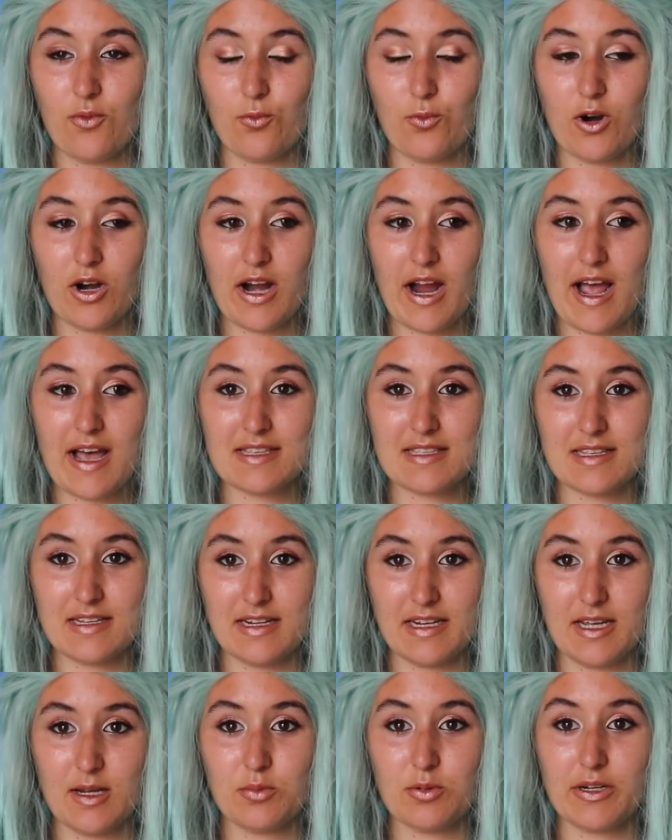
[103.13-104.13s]
where it has the
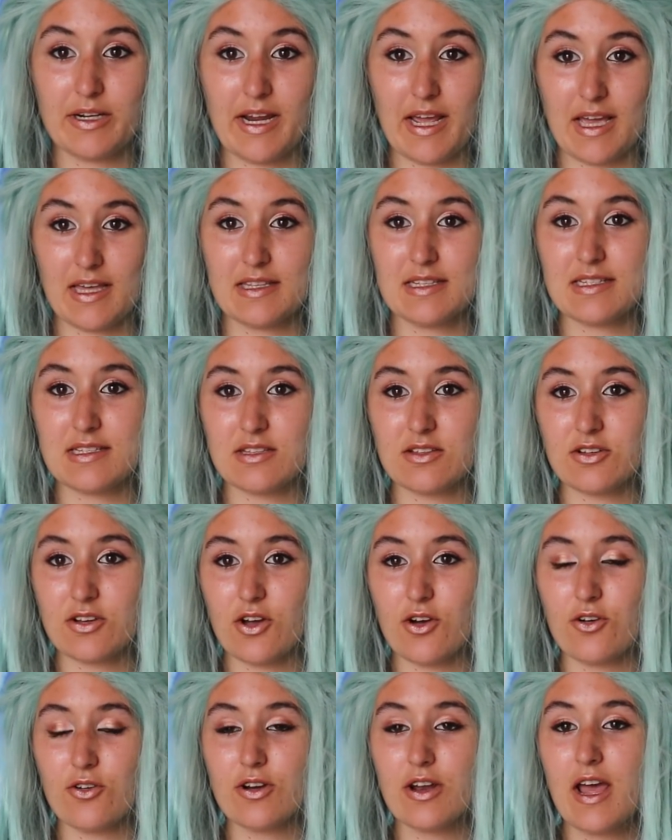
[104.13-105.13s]
neoprene and the
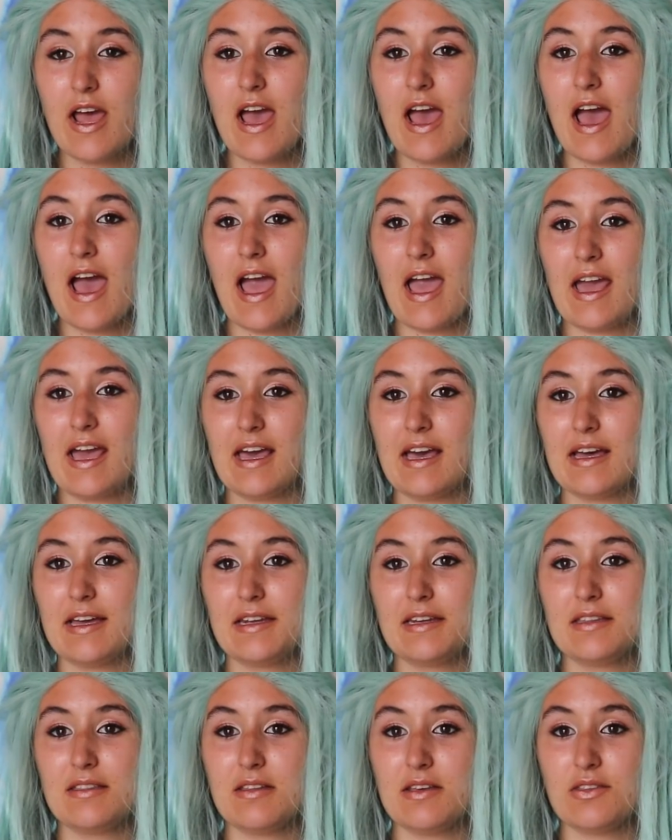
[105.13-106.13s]
silicone,
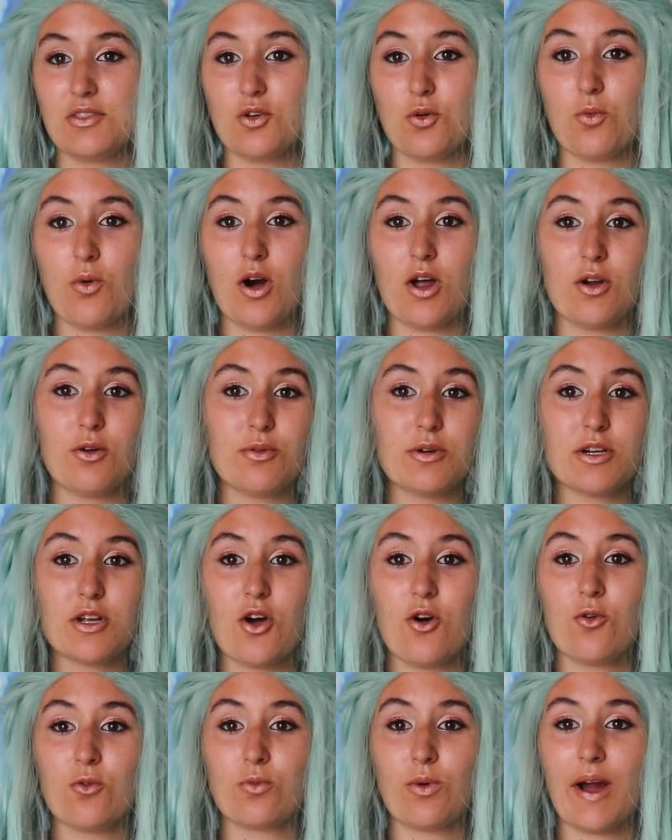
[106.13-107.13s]
and the water would
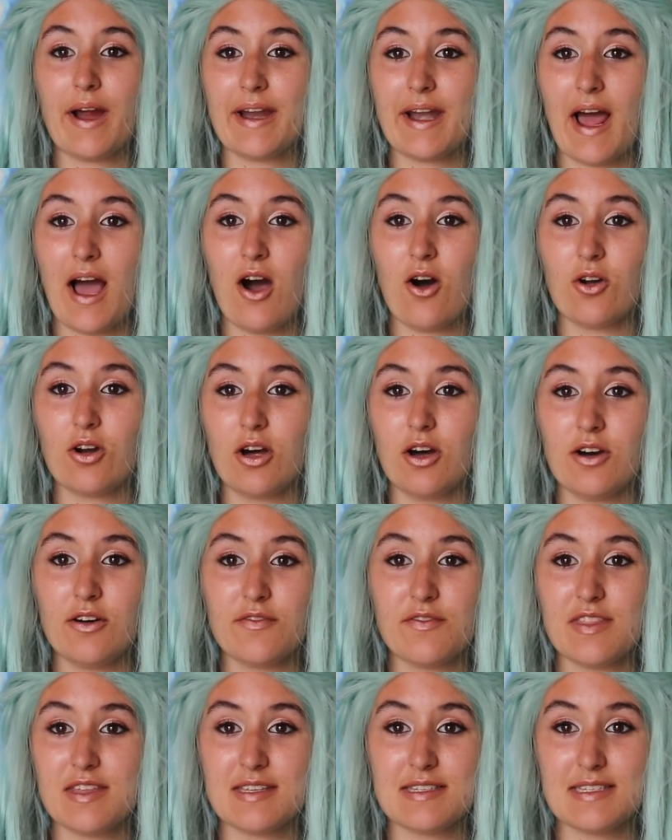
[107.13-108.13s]
go right out
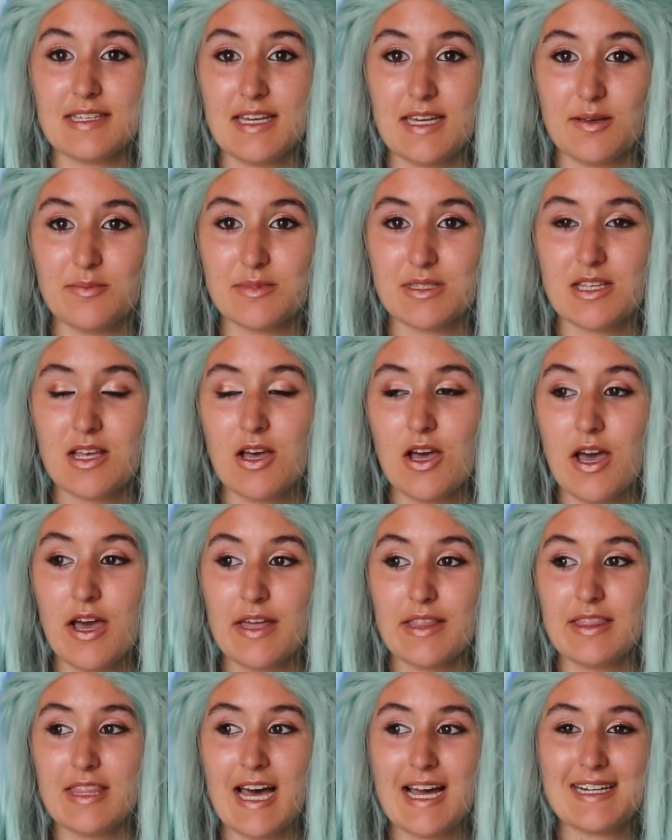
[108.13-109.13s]
of the seams.
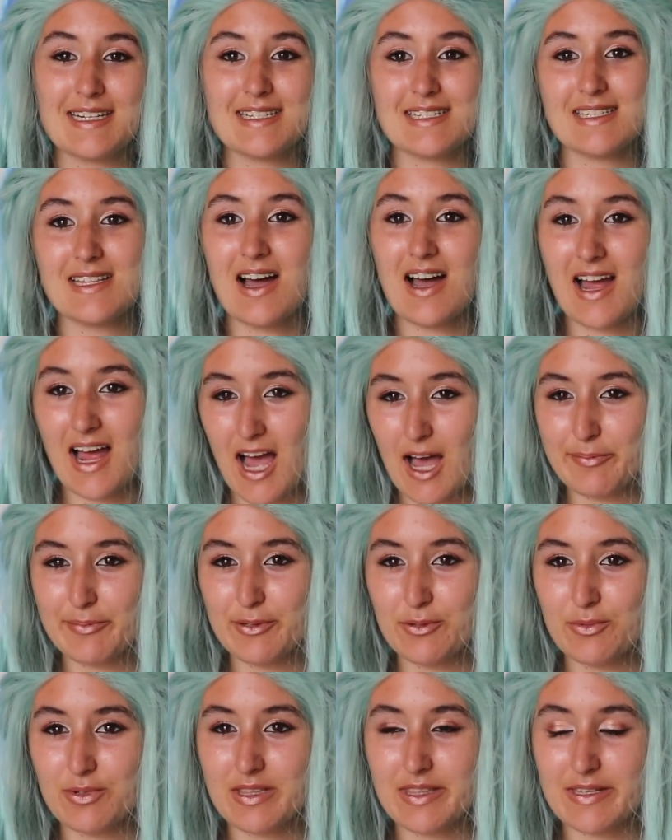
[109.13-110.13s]
That does not
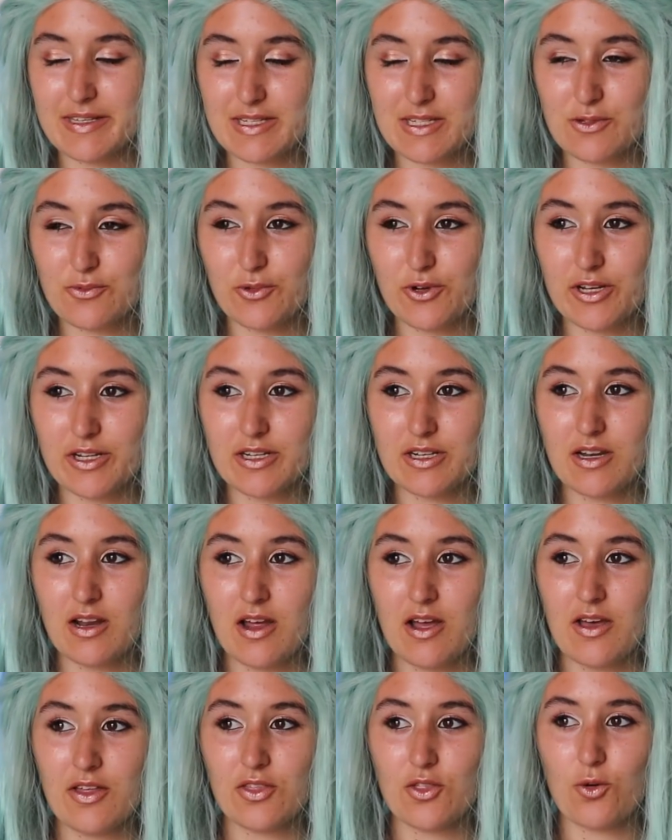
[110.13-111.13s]
happen with this one.
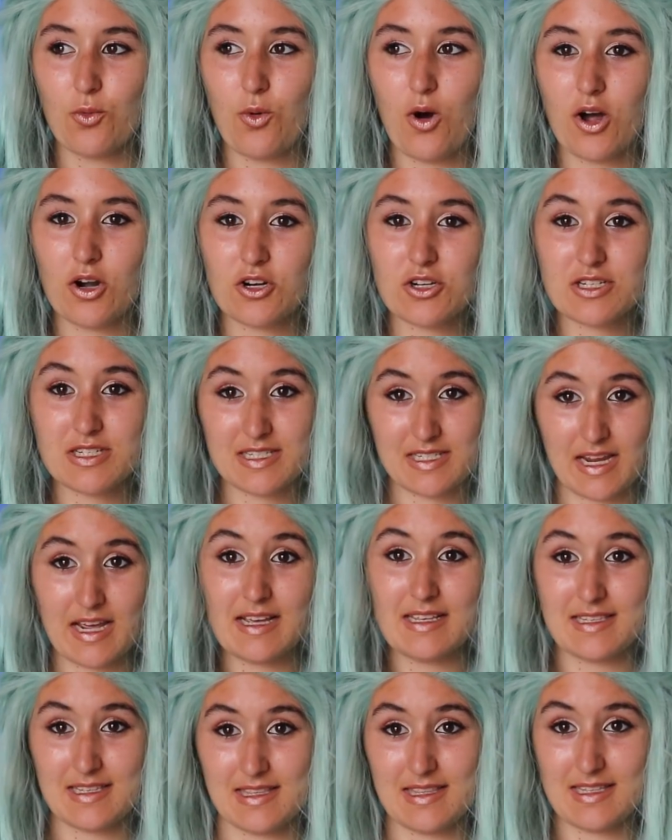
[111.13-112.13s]
The water
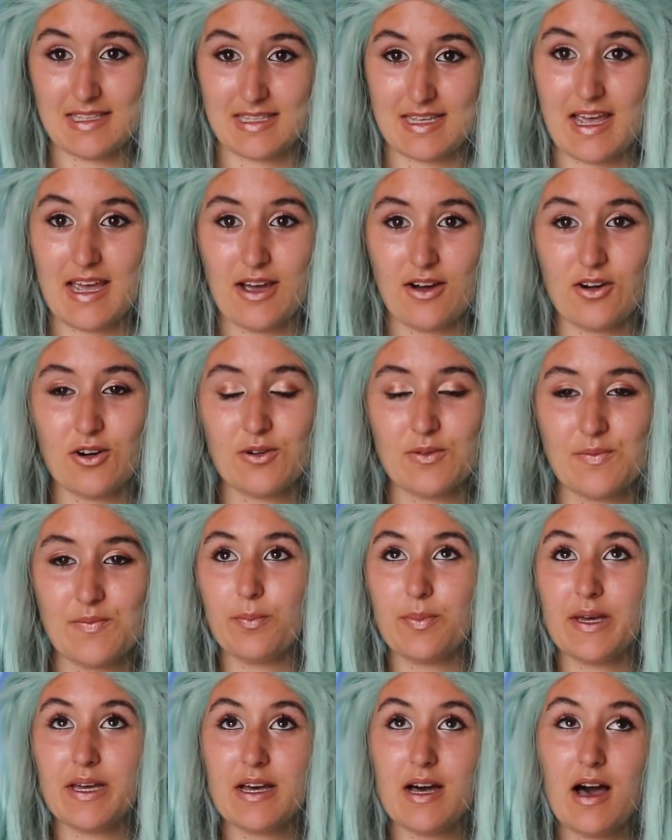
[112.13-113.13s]
stays in the tail.
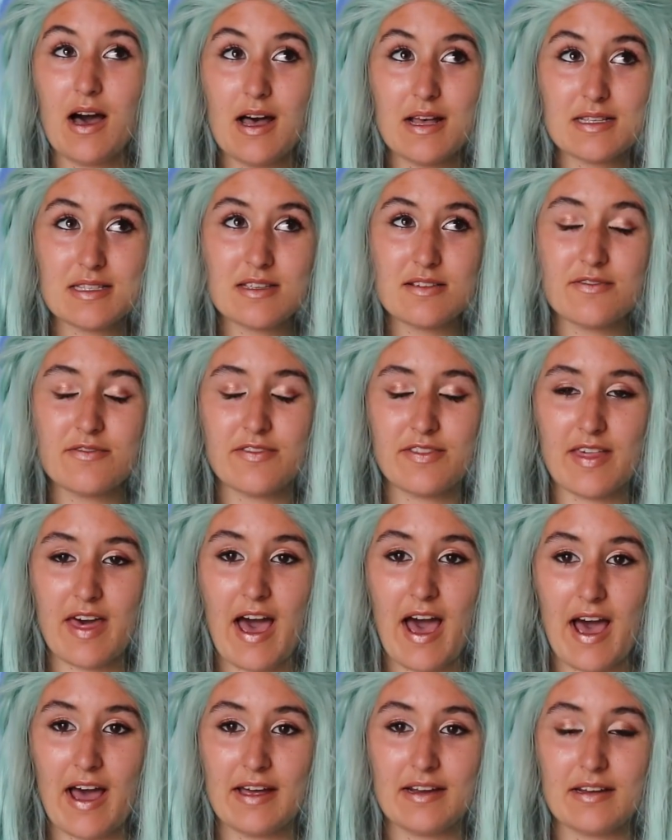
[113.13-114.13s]
Because of
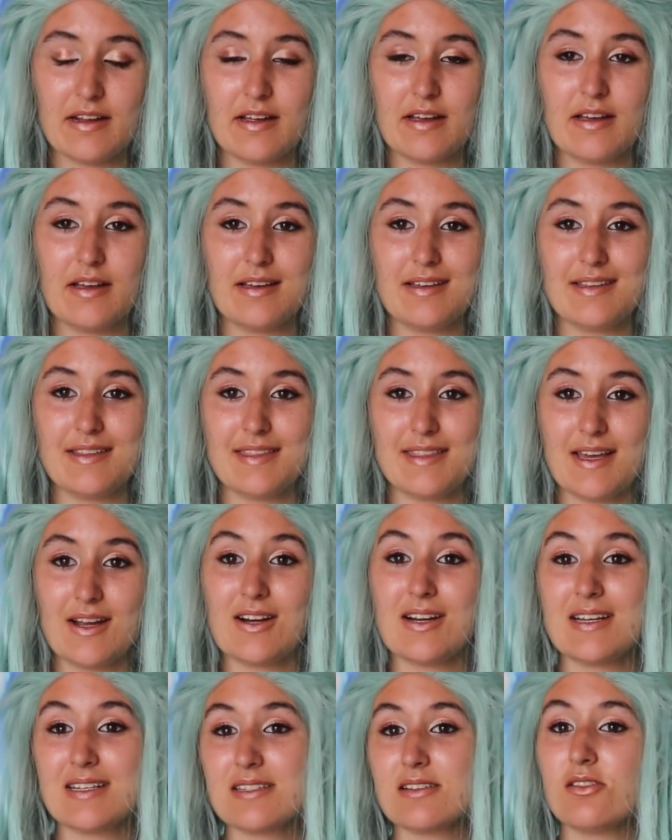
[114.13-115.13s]
that,
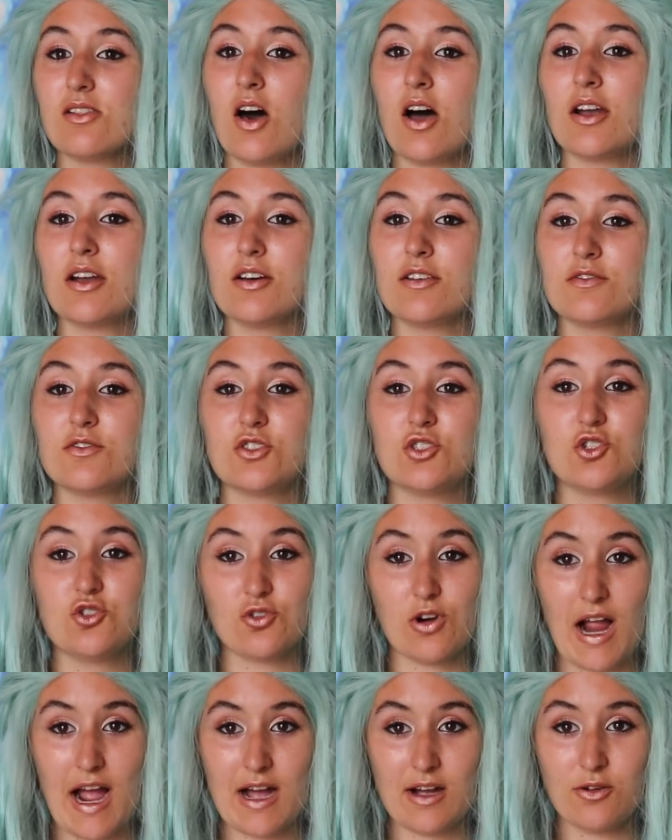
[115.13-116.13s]
there is a lot of
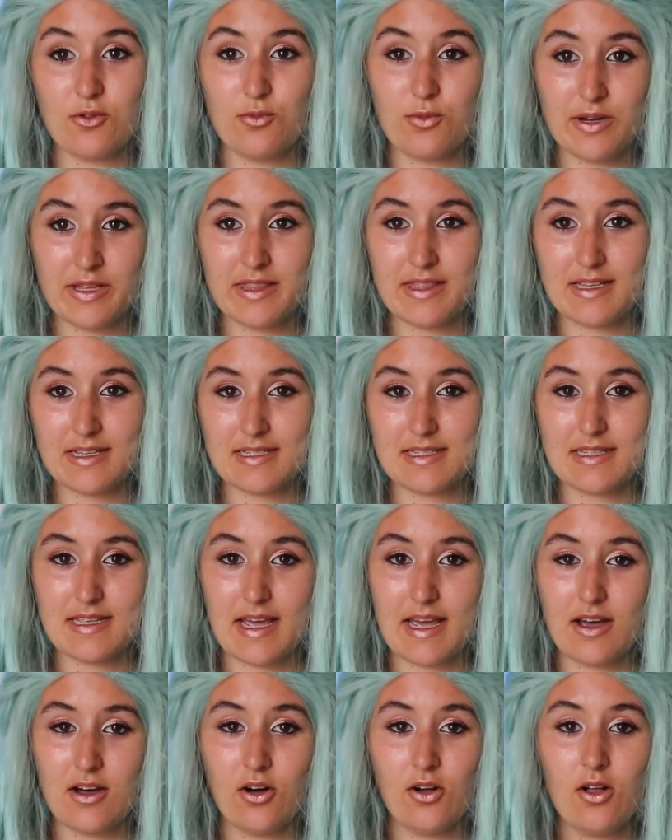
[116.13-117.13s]
drag with this
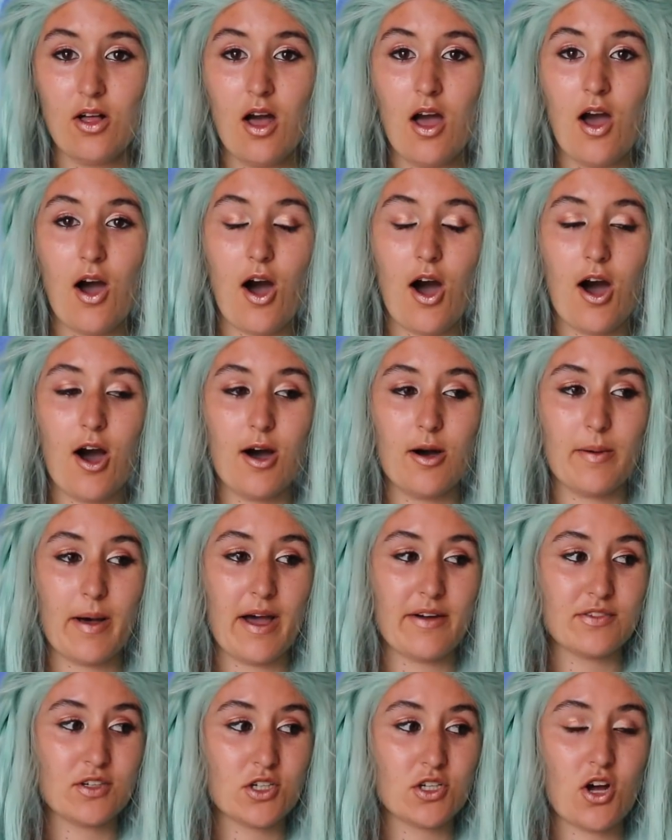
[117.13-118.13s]
tail.
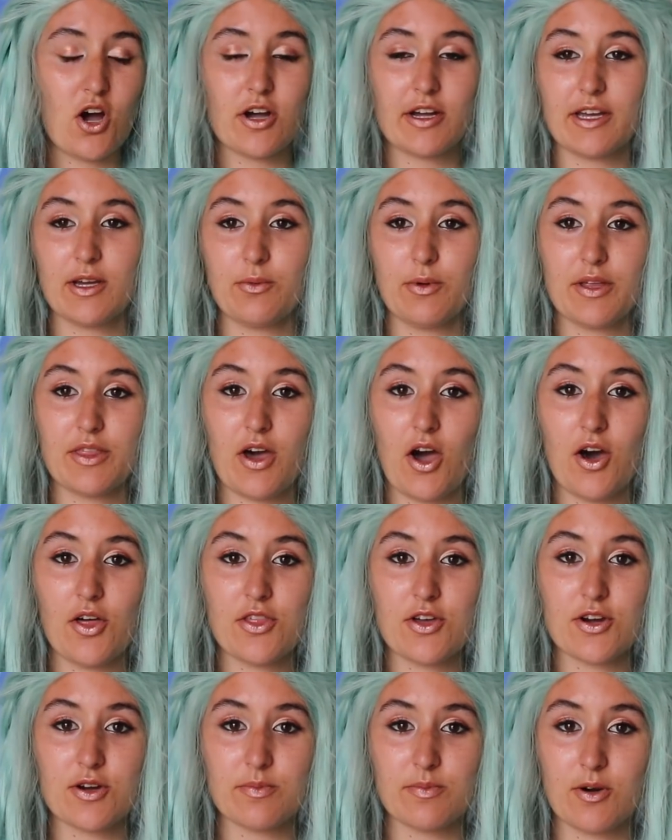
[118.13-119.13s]
After talking with
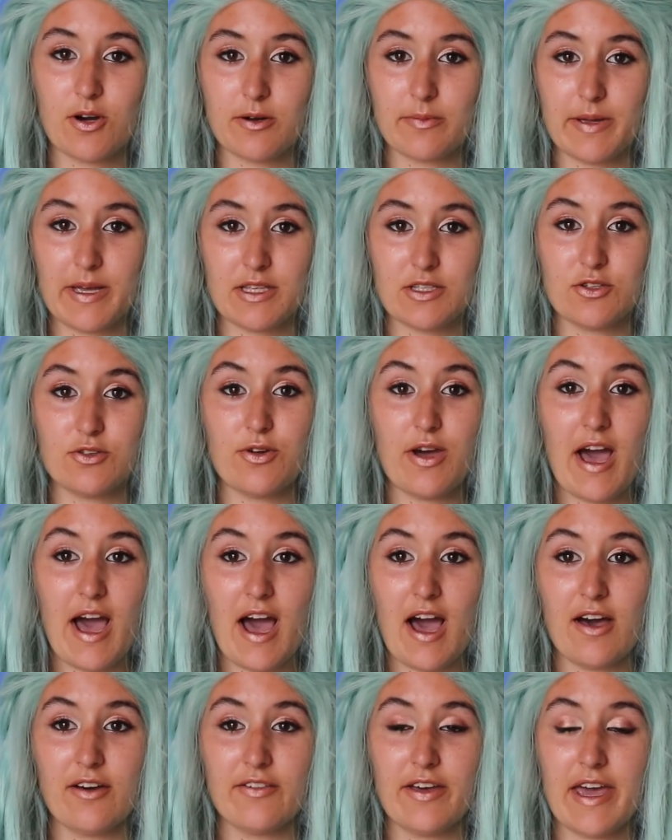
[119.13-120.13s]
other mermaids who
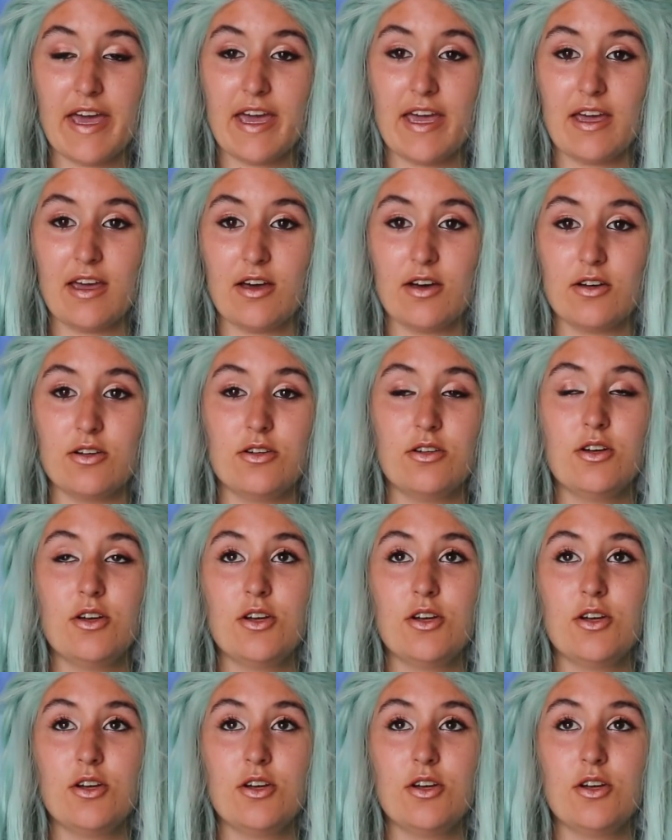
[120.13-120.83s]
have a